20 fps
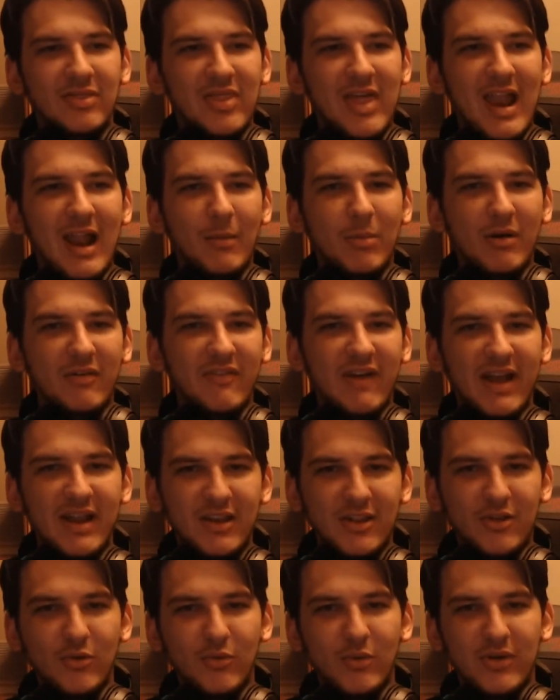provide
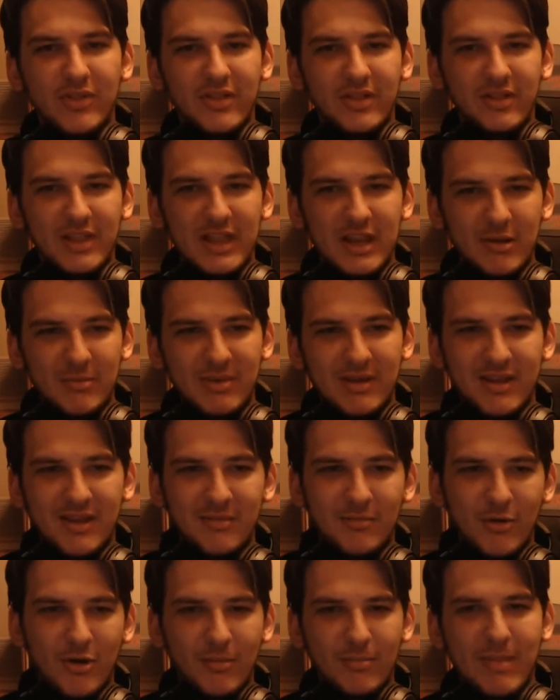you with a little bit
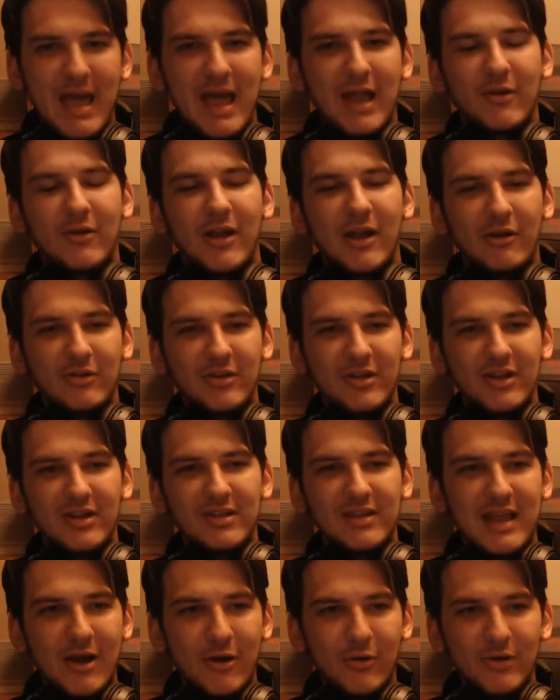more background.
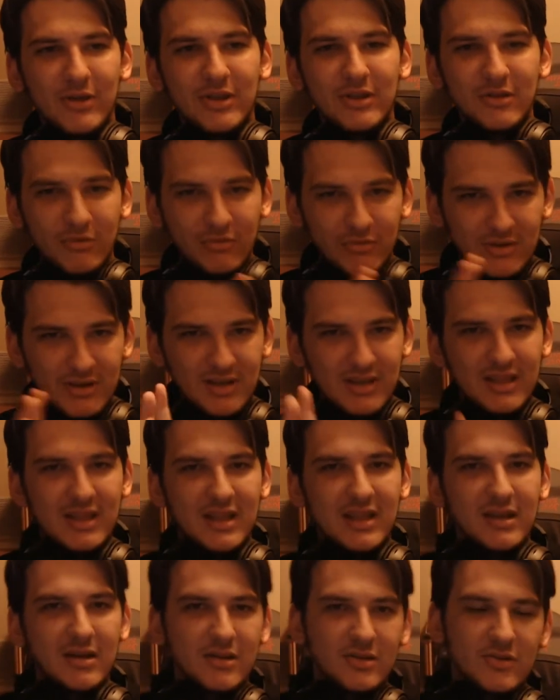Now, you don't
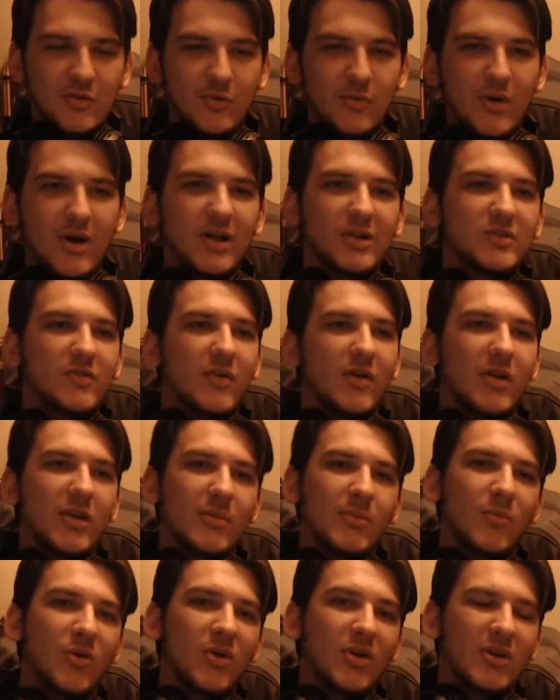need to watch
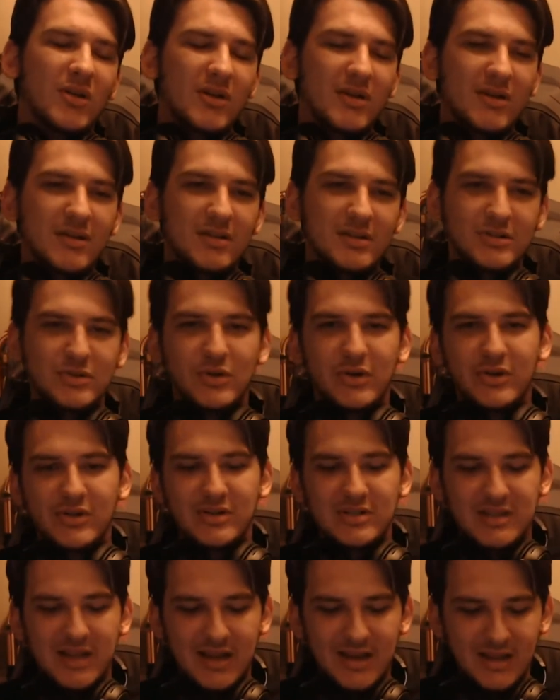Volume 1 to
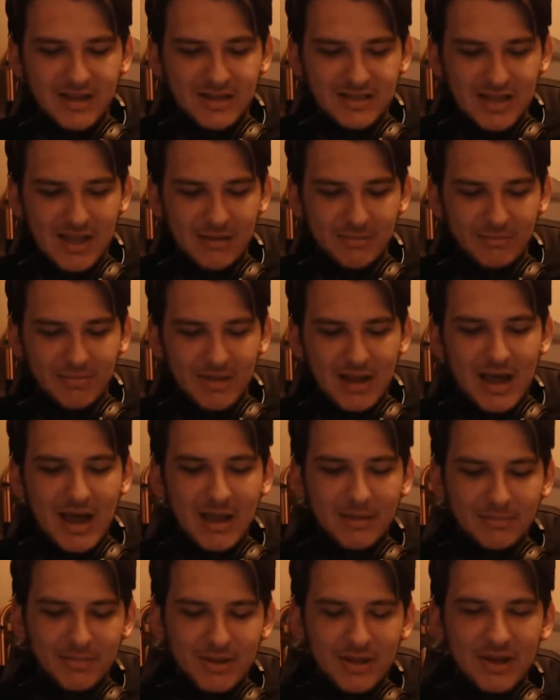understand it, because I'm
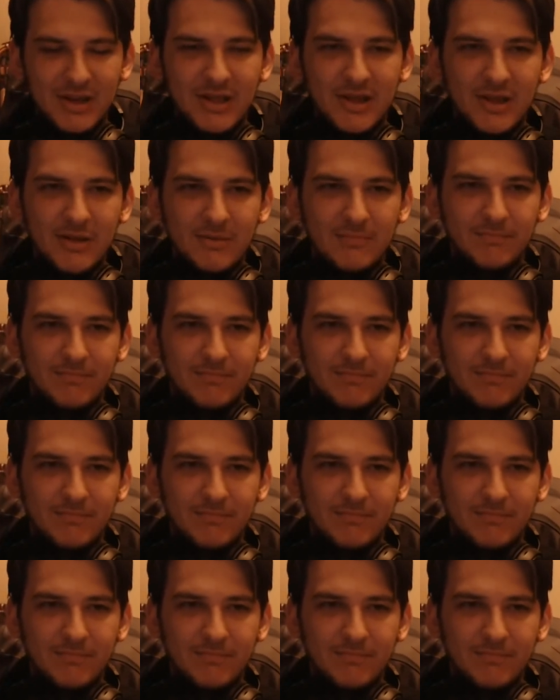gonna